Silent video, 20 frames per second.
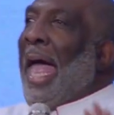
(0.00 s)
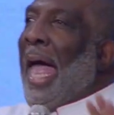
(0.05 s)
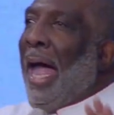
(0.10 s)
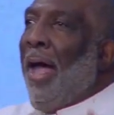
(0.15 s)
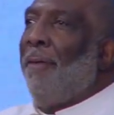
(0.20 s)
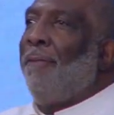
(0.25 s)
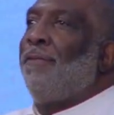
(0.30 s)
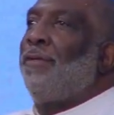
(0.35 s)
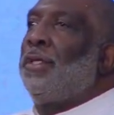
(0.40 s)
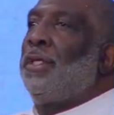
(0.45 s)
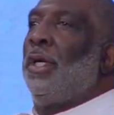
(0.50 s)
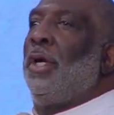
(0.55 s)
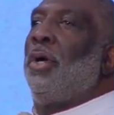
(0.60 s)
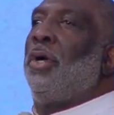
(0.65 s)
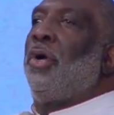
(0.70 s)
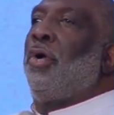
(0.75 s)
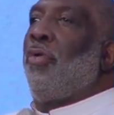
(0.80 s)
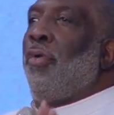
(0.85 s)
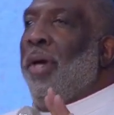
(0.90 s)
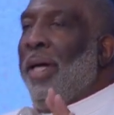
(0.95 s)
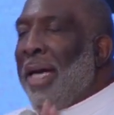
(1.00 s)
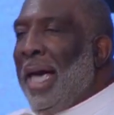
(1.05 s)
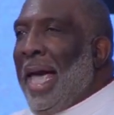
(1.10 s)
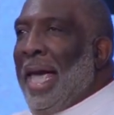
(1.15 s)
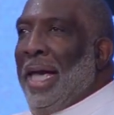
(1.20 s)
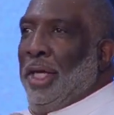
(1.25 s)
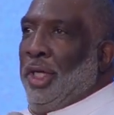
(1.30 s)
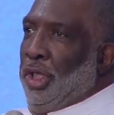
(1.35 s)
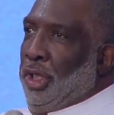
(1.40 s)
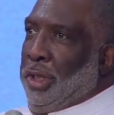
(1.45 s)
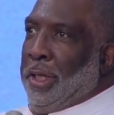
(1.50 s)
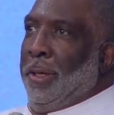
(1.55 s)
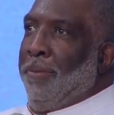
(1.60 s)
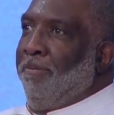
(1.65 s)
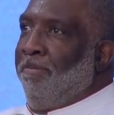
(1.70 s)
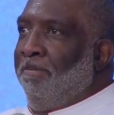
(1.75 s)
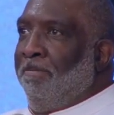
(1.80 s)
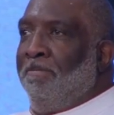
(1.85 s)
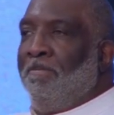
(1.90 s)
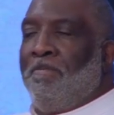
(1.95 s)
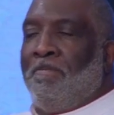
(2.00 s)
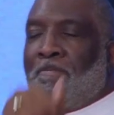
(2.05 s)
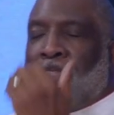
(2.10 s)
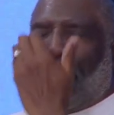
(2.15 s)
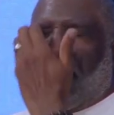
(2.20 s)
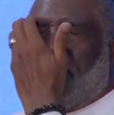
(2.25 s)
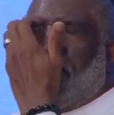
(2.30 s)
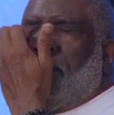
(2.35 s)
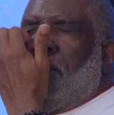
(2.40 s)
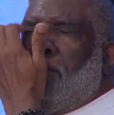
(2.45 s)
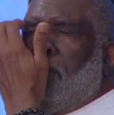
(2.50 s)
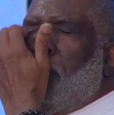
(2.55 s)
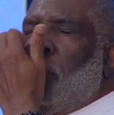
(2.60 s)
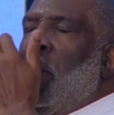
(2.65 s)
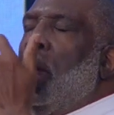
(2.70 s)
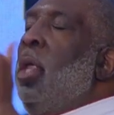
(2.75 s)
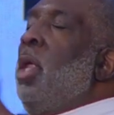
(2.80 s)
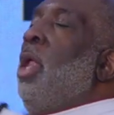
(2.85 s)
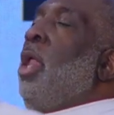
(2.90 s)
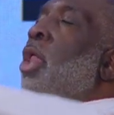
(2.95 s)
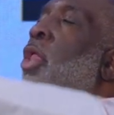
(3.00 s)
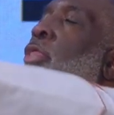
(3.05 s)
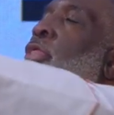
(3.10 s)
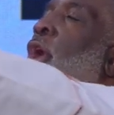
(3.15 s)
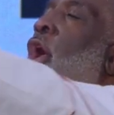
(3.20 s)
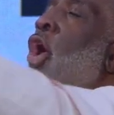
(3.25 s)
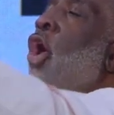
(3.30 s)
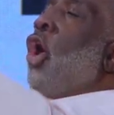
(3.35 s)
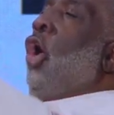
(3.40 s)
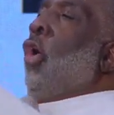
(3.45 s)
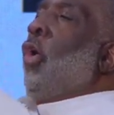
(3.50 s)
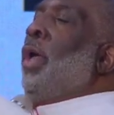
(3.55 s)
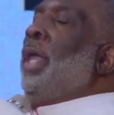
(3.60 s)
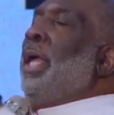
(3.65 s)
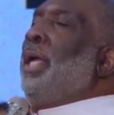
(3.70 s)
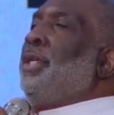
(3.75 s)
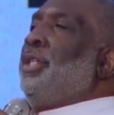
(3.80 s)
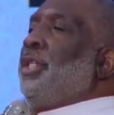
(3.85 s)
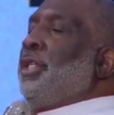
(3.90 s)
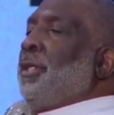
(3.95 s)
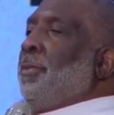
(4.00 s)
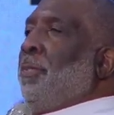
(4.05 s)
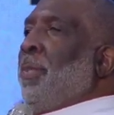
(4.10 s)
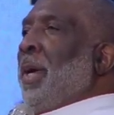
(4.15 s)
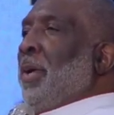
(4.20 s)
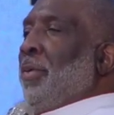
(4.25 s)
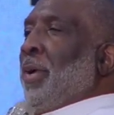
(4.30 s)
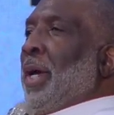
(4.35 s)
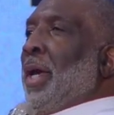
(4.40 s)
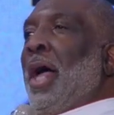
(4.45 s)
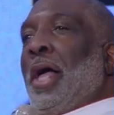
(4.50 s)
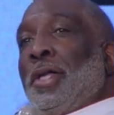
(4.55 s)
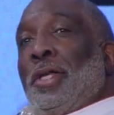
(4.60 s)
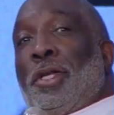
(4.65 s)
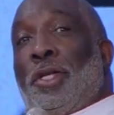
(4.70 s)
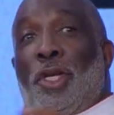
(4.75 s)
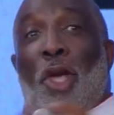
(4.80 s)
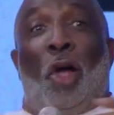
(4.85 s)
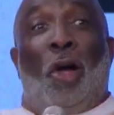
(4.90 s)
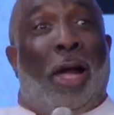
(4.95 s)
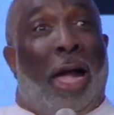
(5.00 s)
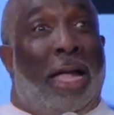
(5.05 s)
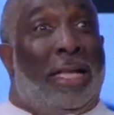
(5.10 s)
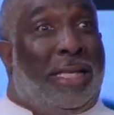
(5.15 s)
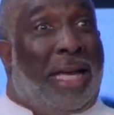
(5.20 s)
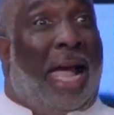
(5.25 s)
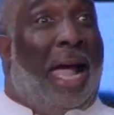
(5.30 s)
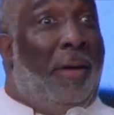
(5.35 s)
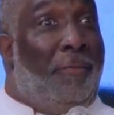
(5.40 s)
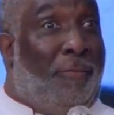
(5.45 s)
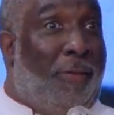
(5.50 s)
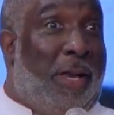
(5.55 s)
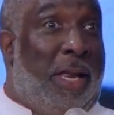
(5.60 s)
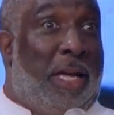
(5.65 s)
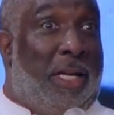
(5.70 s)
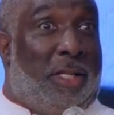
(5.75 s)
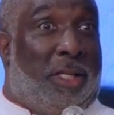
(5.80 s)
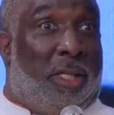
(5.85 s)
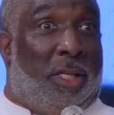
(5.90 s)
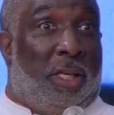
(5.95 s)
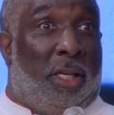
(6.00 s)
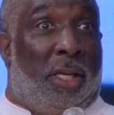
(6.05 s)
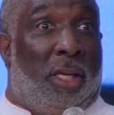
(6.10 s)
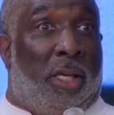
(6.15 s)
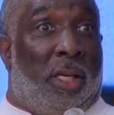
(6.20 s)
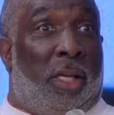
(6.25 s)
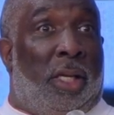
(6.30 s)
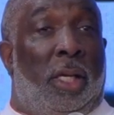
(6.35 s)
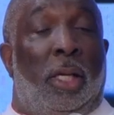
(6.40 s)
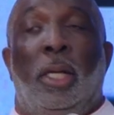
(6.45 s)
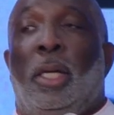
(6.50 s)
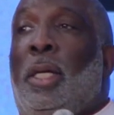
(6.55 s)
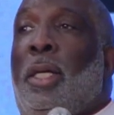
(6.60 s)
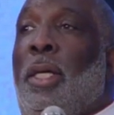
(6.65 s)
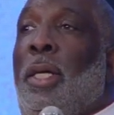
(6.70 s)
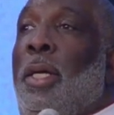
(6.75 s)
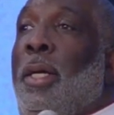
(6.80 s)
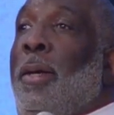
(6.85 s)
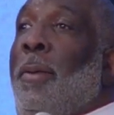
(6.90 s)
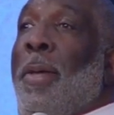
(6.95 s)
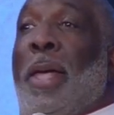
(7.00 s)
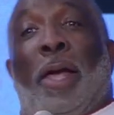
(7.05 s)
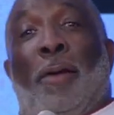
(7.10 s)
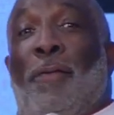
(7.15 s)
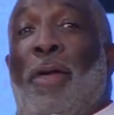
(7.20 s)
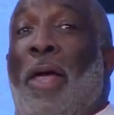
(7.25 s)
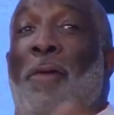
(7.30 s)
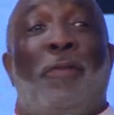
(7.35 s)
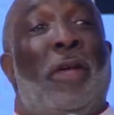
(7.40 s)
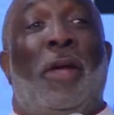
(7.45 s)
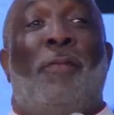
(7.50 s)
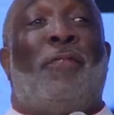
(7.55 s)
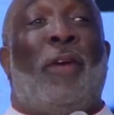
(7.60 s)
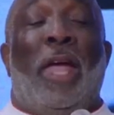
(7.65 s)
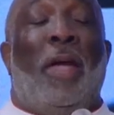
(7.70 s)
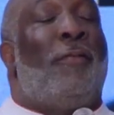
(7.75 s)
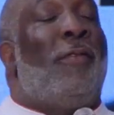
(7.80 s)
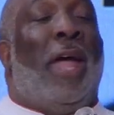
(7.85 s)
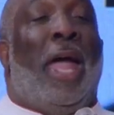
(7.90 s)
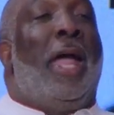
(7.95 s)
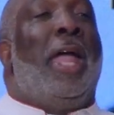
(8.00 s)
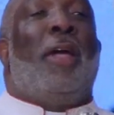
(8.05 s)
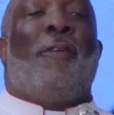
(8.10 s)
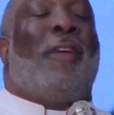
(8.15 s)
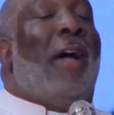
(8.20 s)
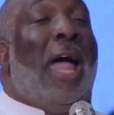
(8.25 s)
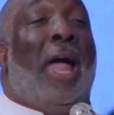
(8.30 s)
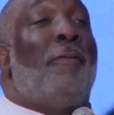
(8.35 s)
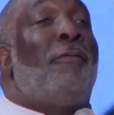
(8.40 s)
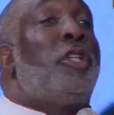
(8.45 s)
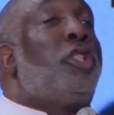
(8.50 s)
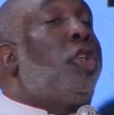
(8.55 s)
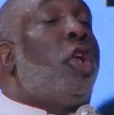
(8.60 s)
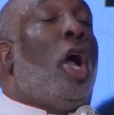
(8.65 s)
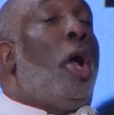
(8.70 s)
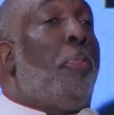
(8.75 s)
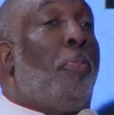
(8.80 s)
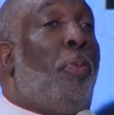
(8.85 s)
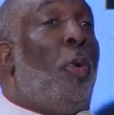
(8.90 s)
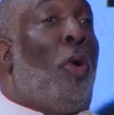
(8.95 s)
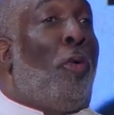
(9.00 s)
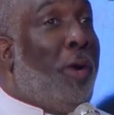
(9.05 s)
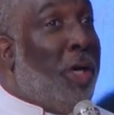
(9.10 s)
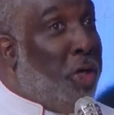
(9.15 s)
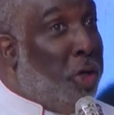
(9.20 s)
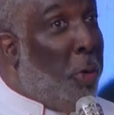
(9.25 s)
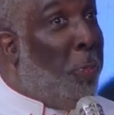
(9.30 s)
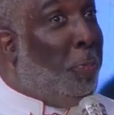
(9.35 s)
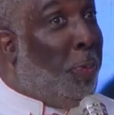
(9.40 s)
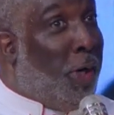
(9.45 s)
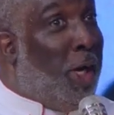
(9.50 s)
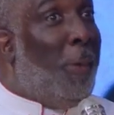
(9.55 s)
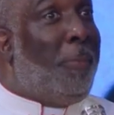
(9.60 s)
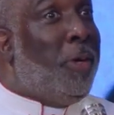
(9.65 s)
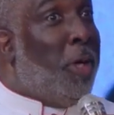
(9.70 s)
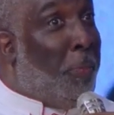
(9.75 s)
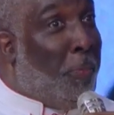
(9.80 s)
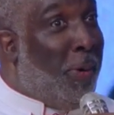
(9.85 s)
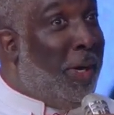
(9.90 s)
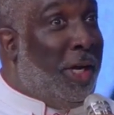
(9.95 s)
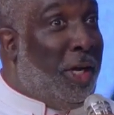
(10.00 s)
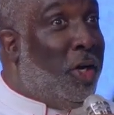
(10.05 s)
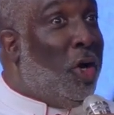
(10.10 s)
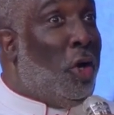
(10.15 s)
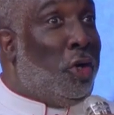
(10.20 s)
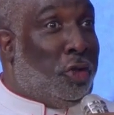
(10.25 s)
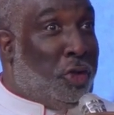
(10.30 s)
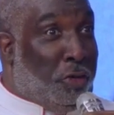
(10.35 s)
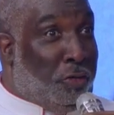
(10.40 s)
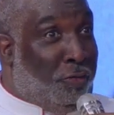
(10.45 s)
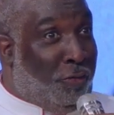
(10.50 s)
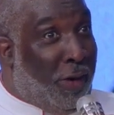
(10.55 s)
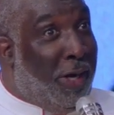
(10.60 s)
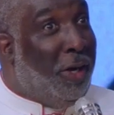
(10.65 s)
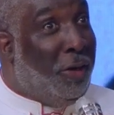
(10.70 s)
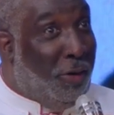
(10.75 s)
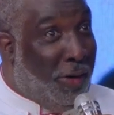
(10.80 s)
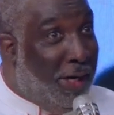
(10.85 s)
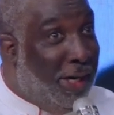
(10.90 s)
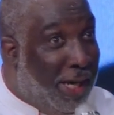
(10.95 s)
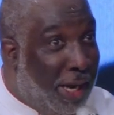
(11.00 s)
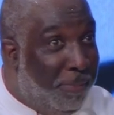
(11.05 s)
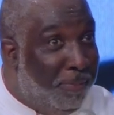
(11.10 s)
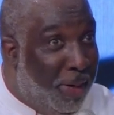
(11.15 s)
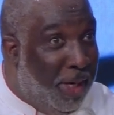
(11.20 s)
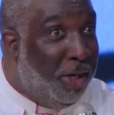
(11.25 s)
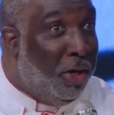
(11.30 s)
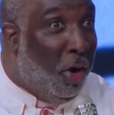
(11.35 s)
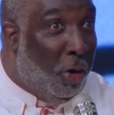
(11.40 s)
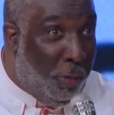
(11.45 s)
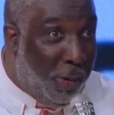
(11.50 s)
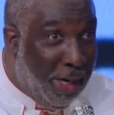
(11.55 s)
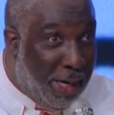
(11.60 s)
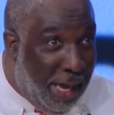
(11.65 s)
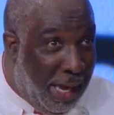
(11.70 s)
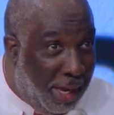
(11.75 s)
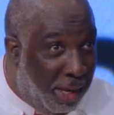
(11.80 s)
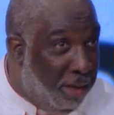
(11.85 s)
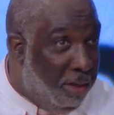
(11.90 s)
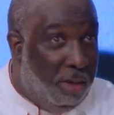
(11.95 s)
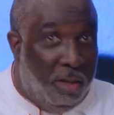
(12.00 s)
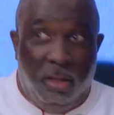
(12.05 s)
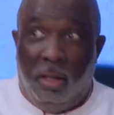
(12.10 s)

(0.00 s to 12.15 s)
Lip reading: after creation, the Holy Spirit, y'all got time for this? If I ever start boring, you put up your Pentecostal finger and let me know, and I'll